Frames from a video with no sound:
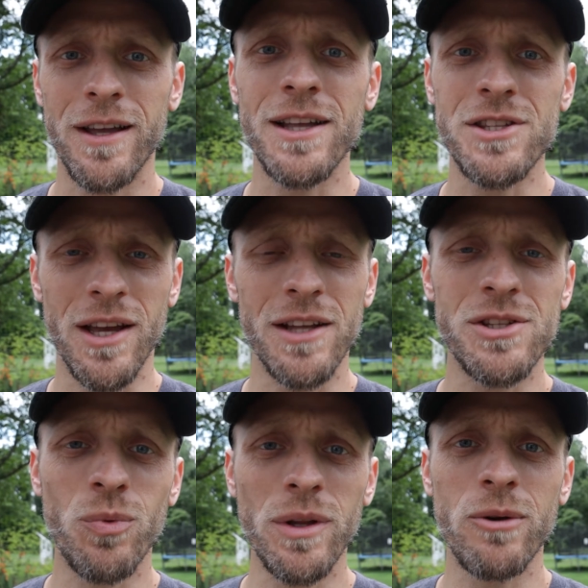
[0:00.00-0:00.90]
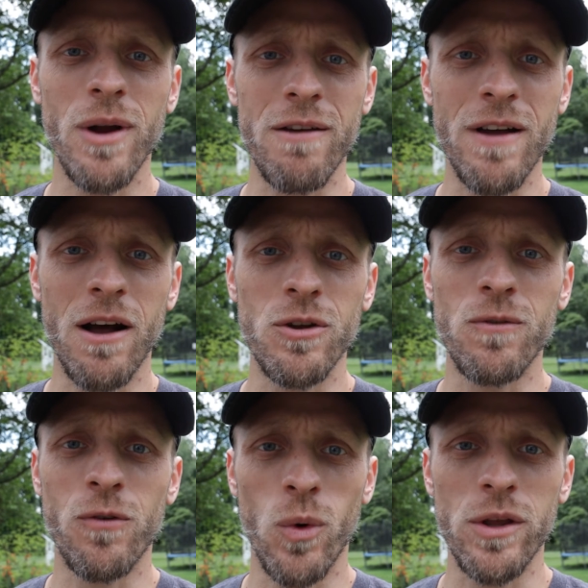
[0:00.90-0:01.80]
It's a really great value
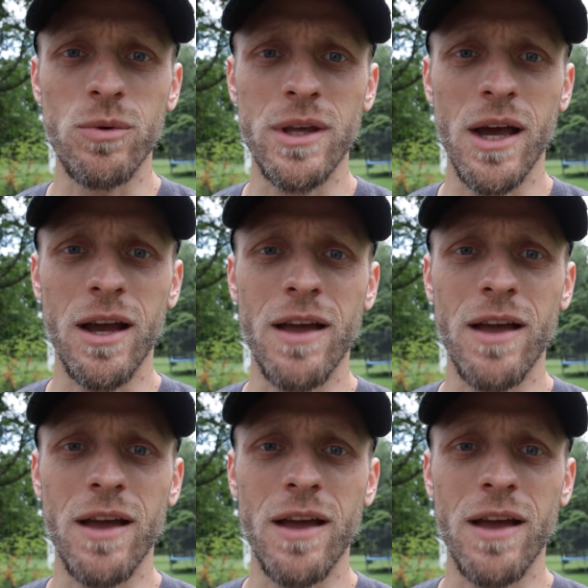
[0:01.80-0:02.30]
for what you get,